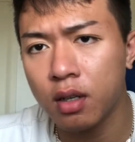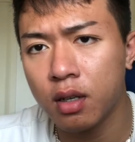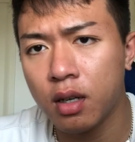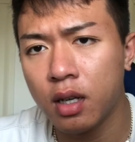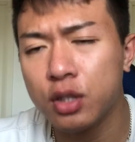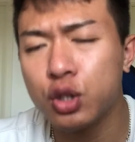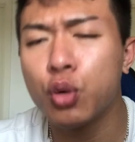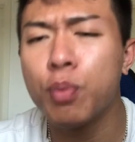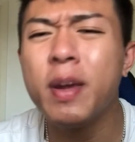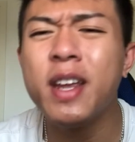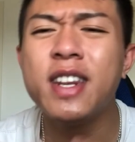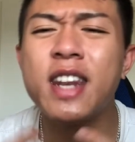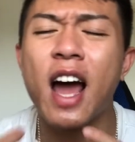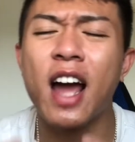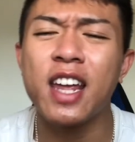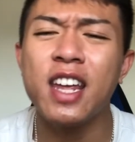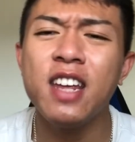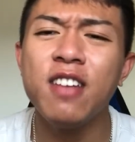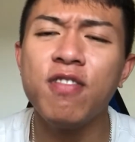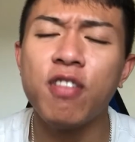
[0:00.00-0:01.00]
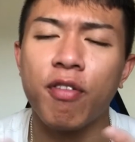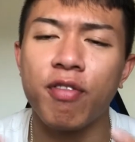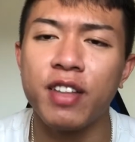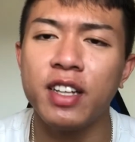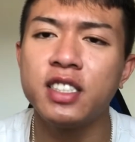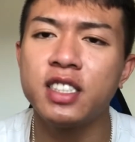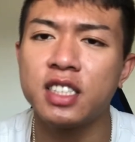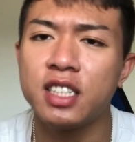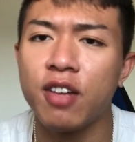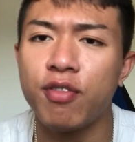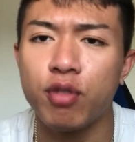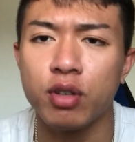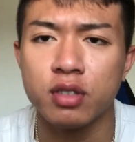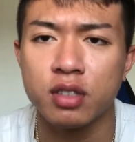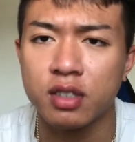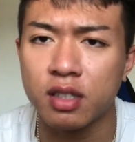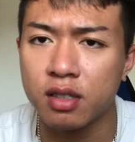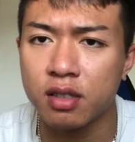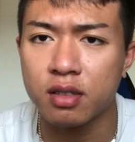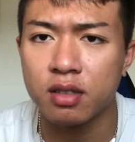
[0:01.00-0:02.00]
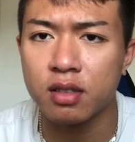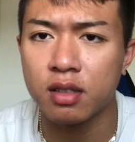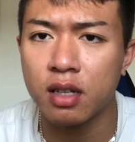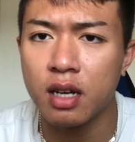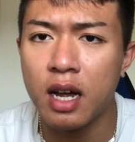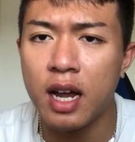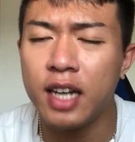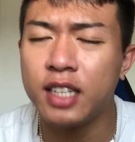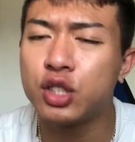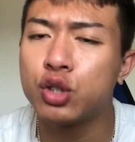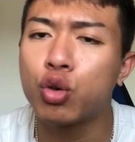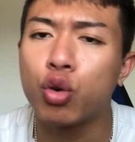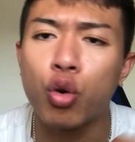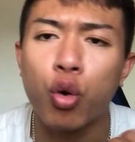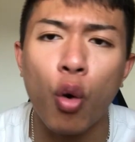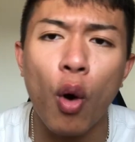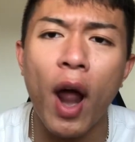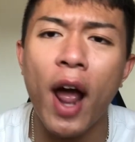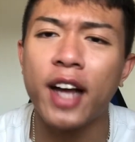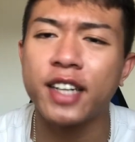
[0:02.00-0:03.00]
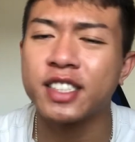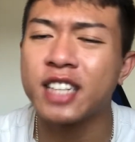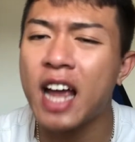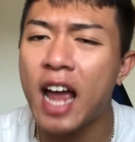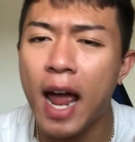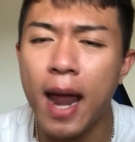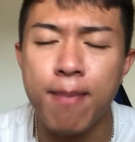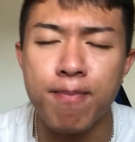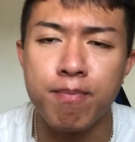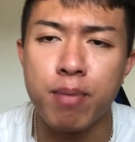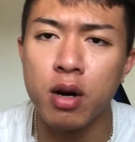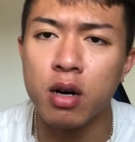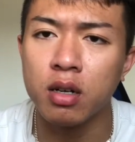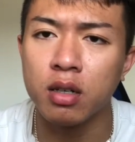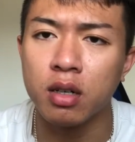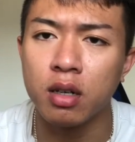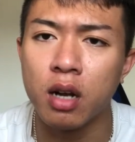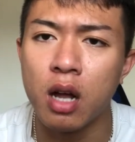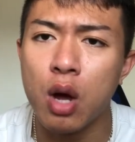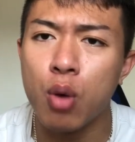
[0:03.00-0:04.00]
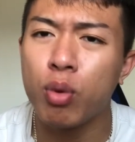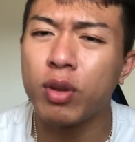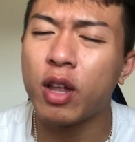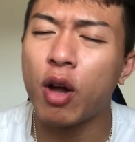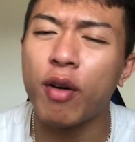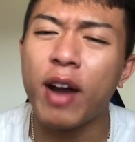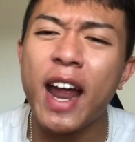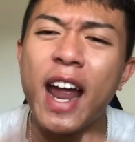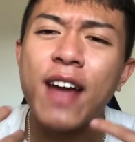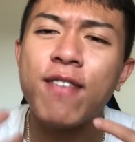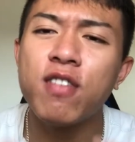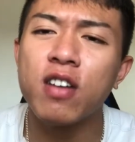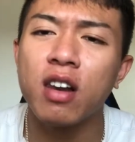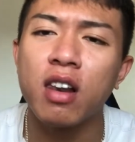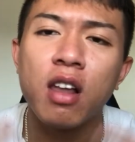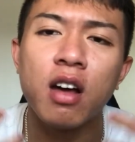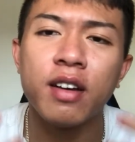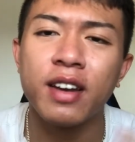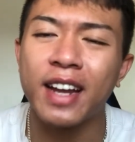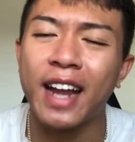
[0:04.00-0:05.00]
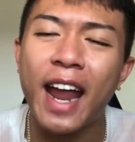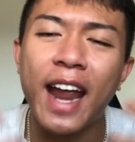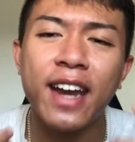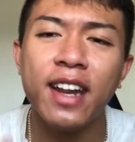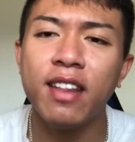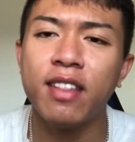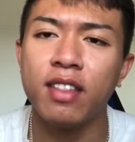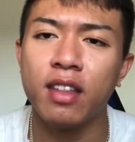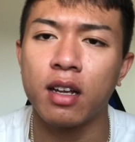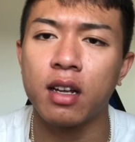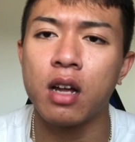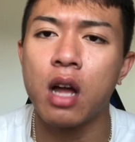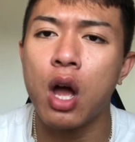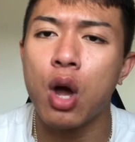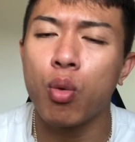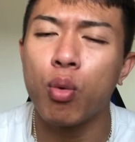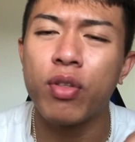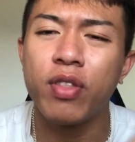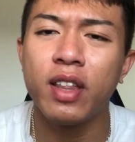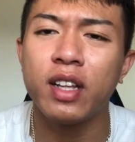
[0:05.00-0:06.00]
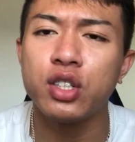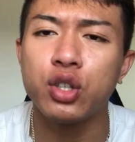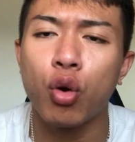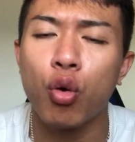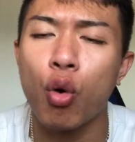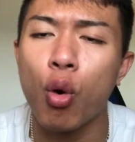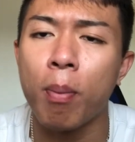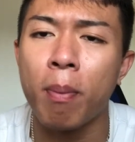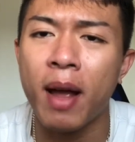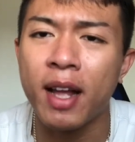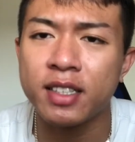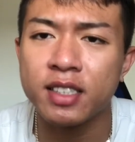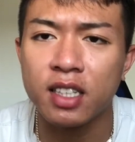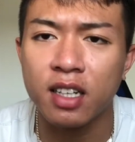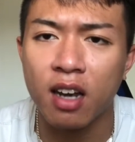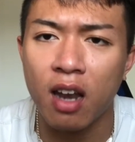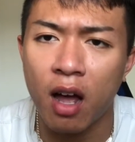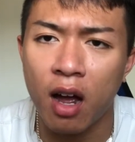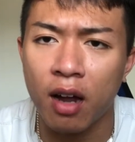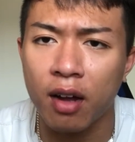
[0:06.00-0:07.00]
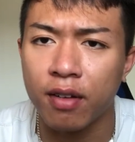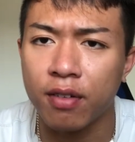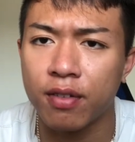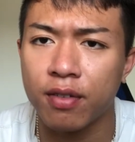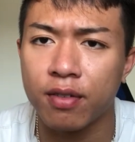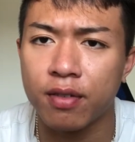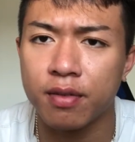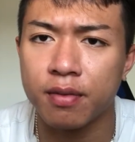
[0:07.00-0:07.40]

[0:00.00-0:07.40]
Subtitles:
and to be naive of these differences is to crash and burn without ever learning anything within your romantic life.